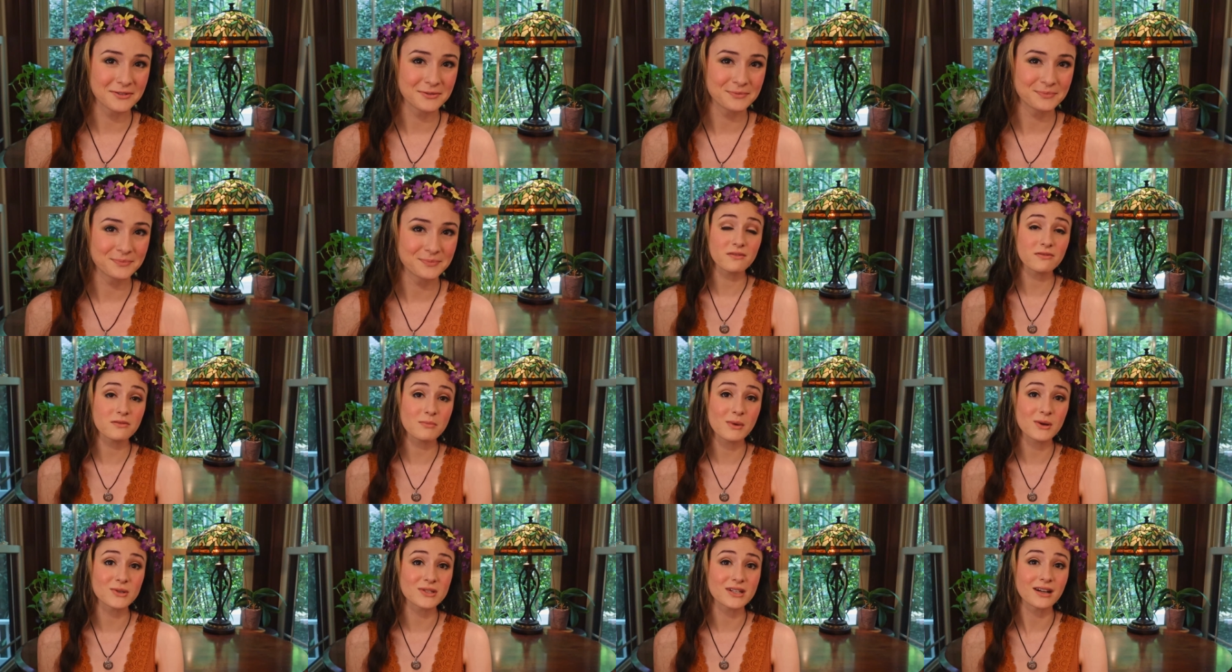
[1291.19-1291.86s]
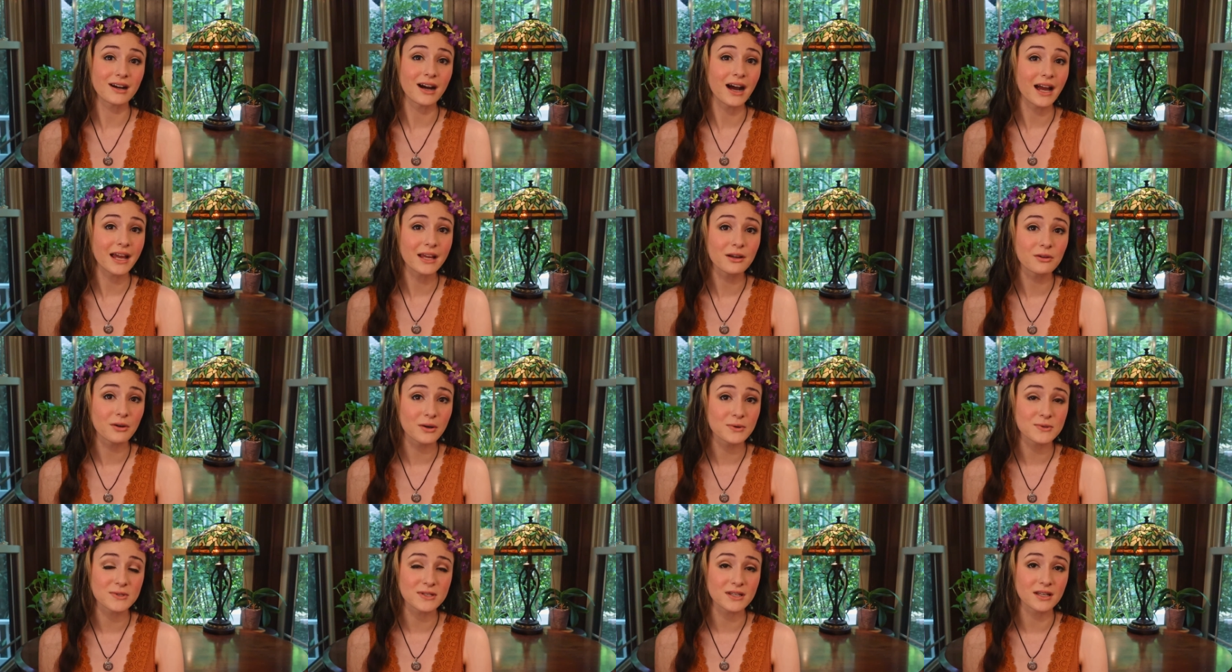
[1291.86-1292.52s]
It's one of the most
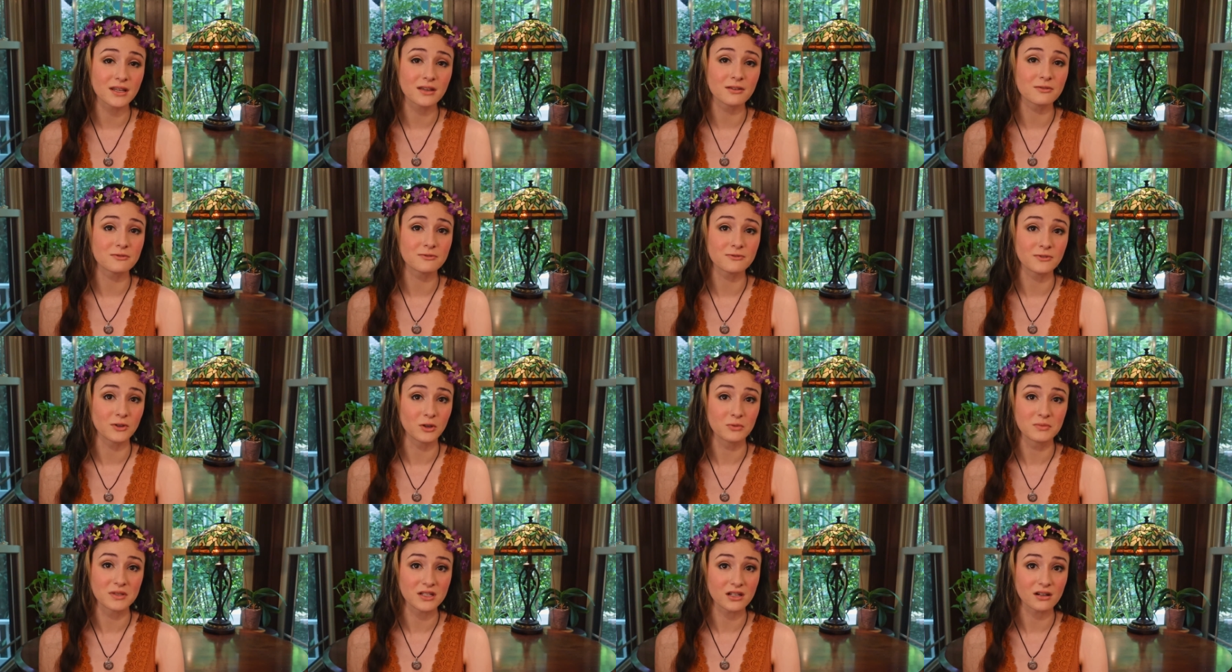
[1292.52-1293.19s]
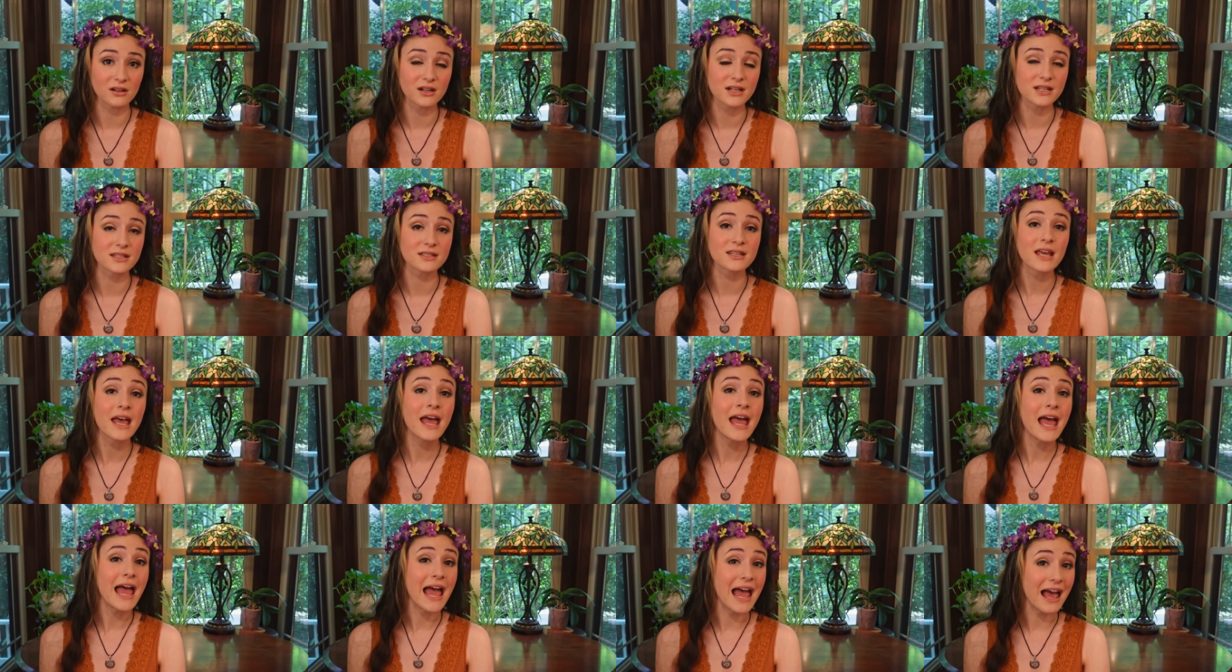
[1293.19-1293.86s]
high-grossing film series
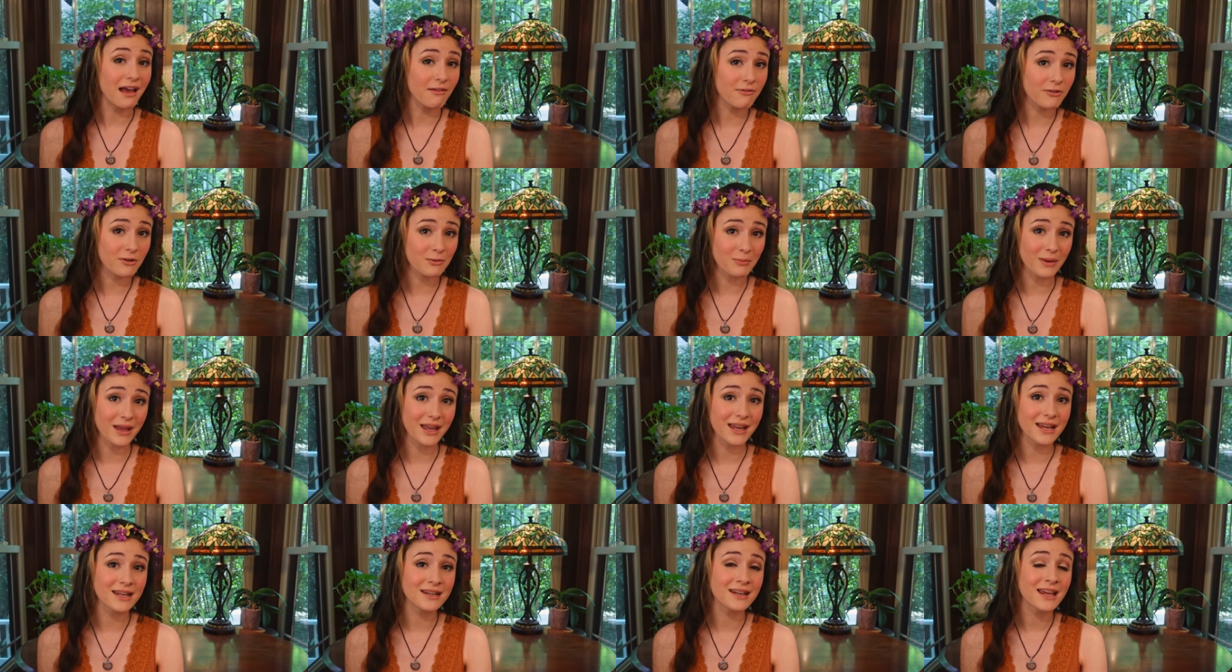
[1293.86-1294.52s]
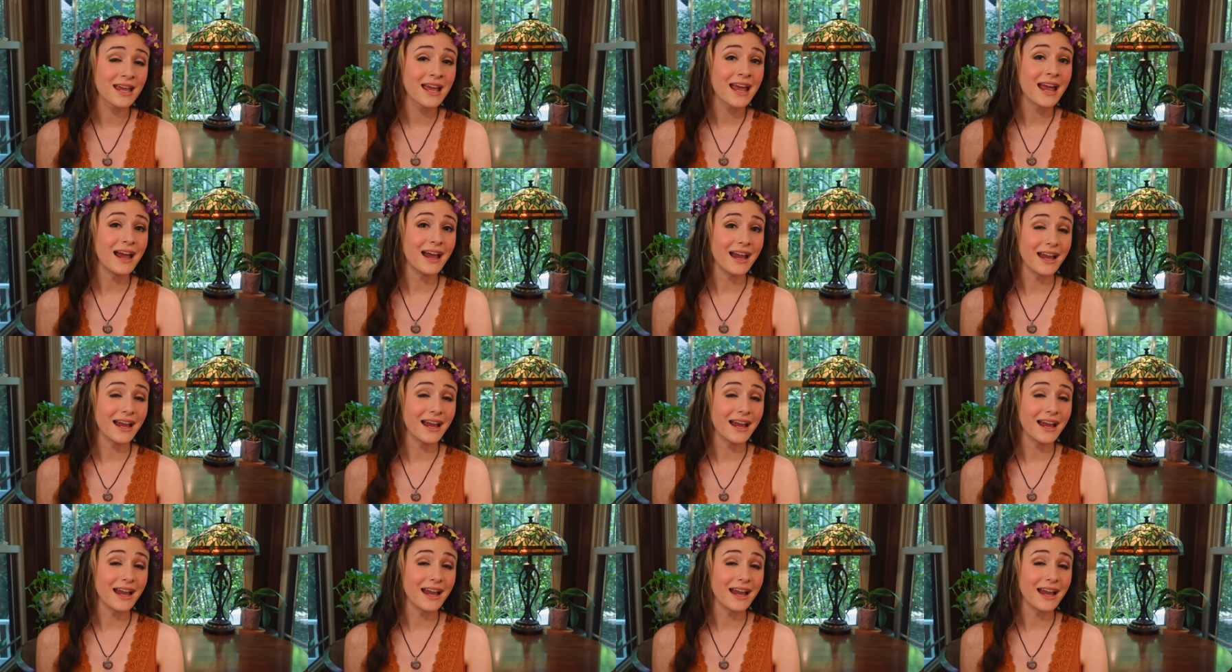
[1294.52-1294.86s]
ever made,